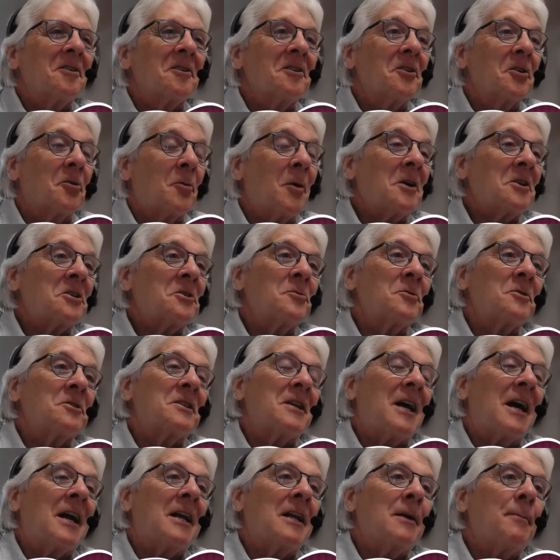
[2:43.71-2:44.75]
question, which is
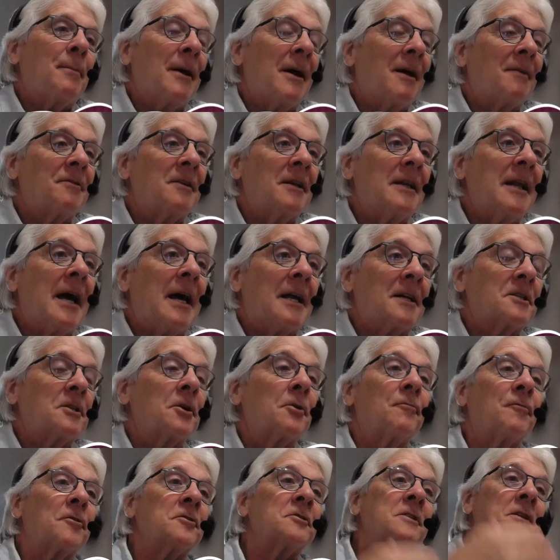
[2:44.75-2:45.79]
how do you pay off the debt? So
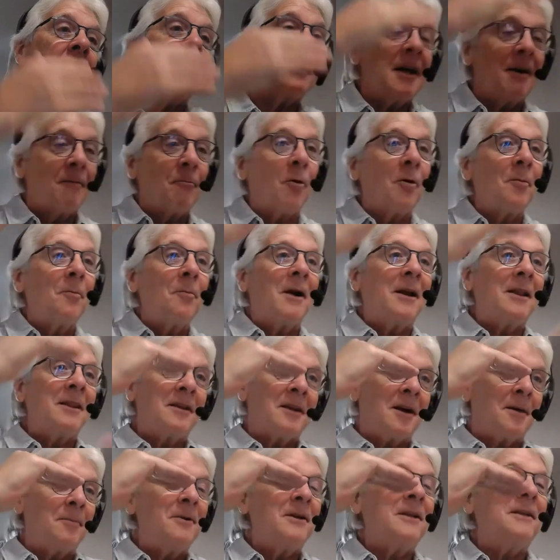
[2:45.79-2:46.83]
first thing, you have more money
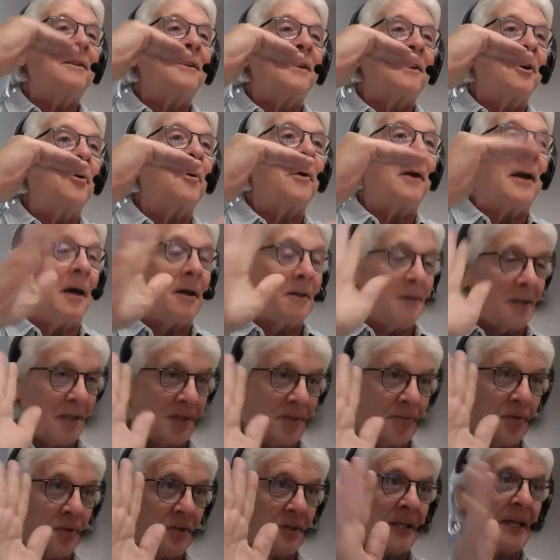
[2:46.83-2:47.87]
coming in than going out. That's
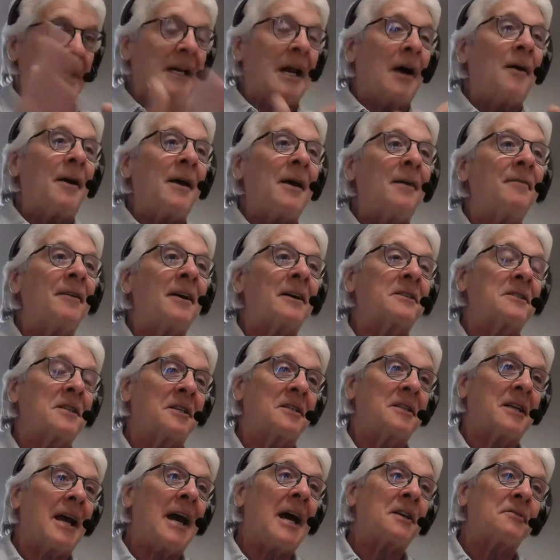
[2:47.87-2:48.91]
the first thing. Now I have
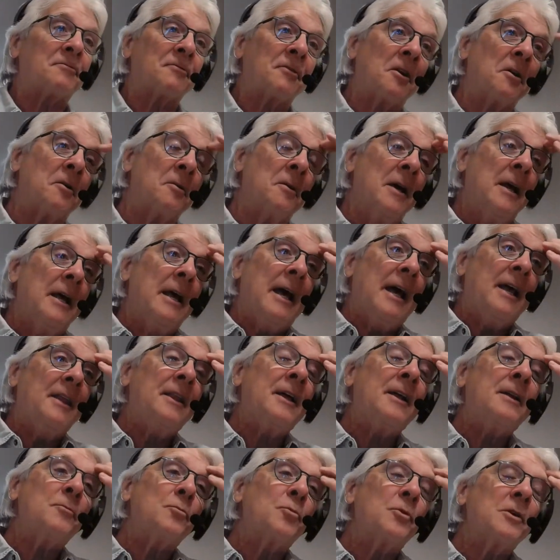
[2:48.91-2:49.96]
excess cash flow, and
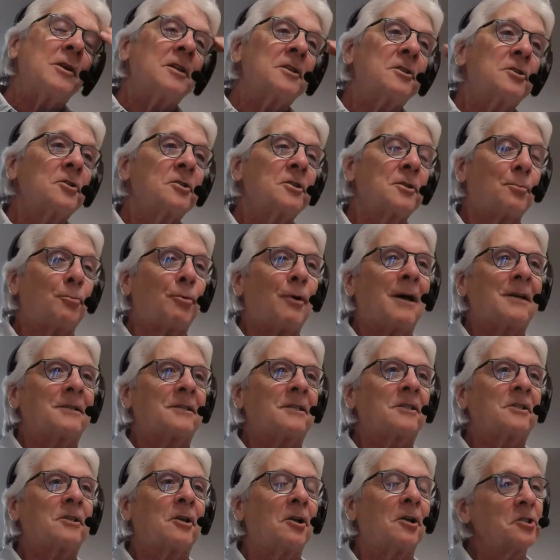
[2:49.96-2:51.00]
then we just use a
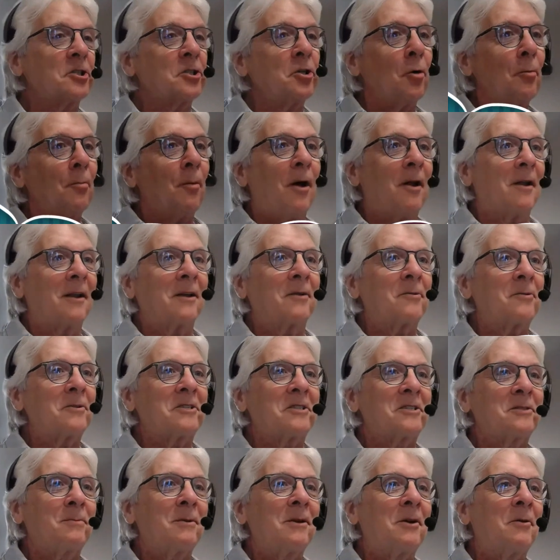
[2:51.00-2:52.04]
process called snowballing, which
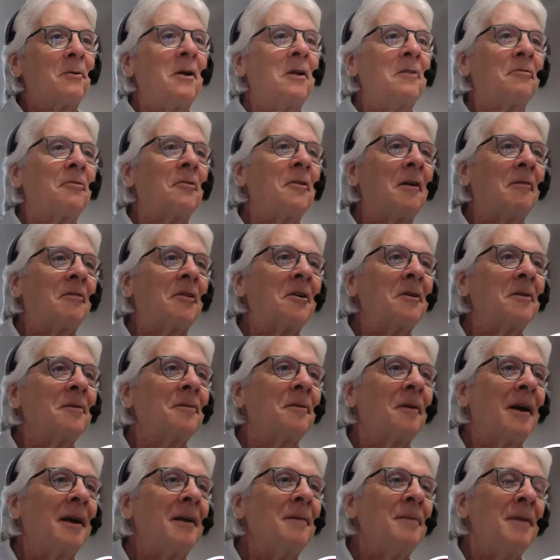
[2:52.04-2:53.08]
has been around forever,
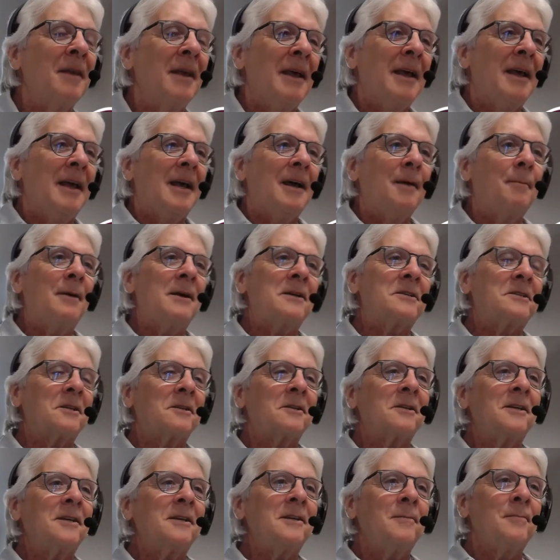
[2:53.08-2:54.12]
right? And
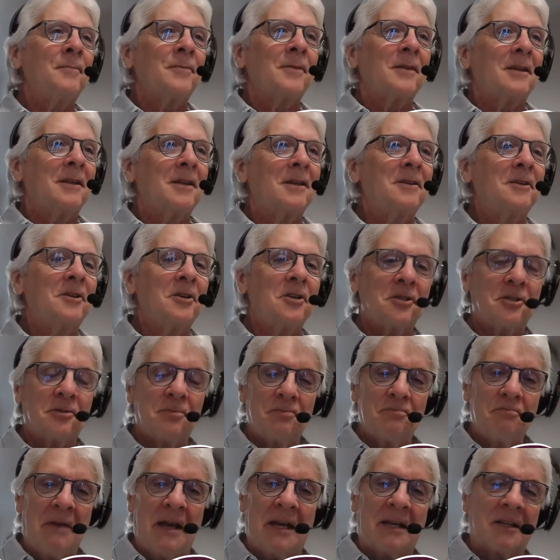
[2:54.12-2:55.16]
basically, you just
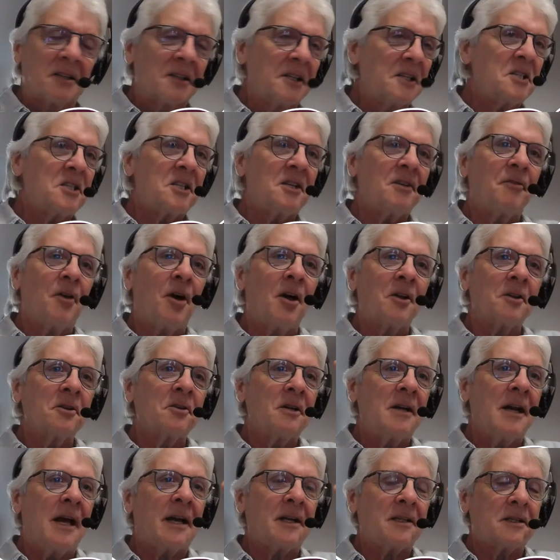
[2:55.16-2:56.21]
make a list of all your
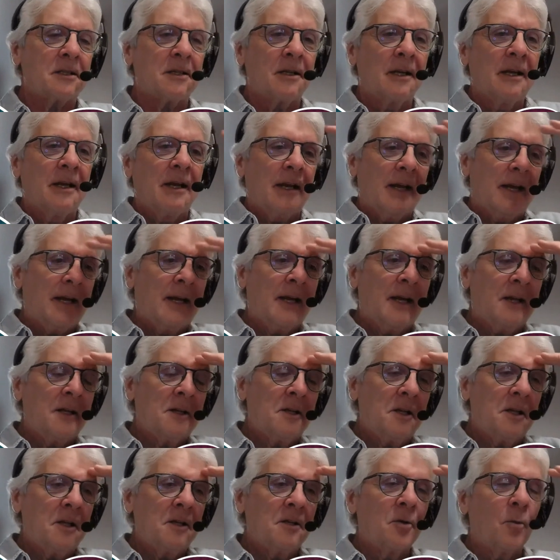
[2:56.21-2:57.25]
debts, and
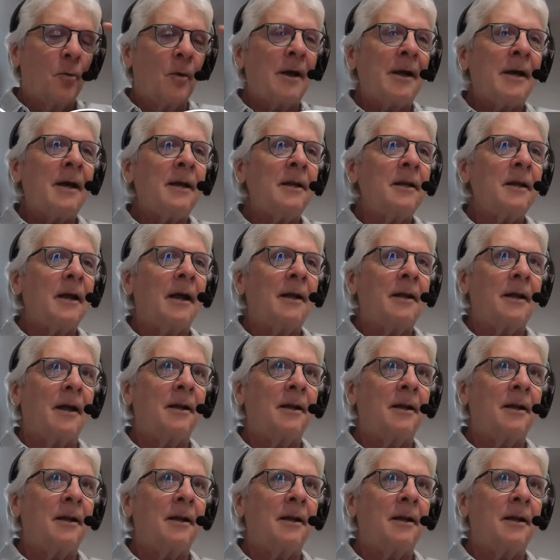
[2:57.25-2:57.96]
the way I